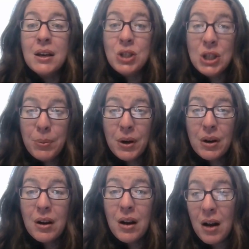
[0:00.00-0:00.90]

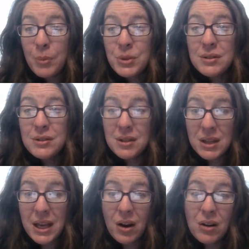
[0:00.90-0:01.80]
cheaper options
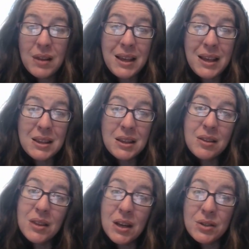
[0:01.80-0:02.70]
there. Like
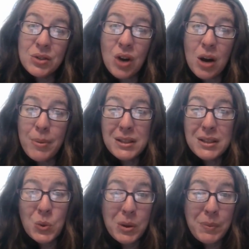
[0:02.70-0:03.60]
the strawberries,
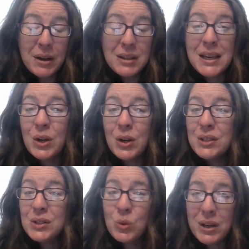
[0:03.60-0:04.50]
the 1 pound container
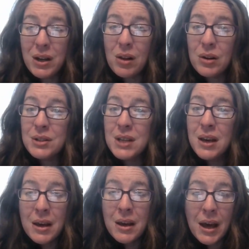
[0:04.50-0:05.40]
is $3
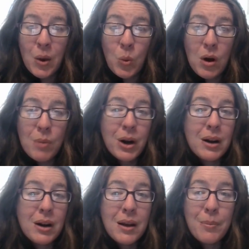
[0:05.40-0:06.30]
at
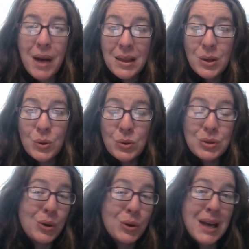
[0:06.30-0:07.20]
Walmart. My local
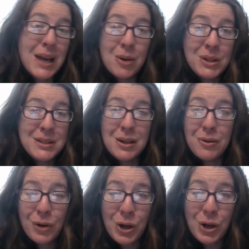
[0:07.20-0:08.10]
stores had them on sale
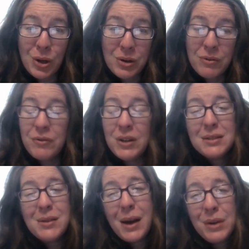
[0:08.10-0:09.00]
for $1.50,
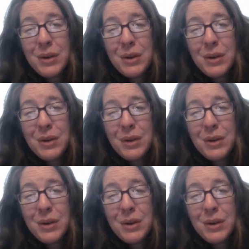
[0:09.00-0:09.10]
so I would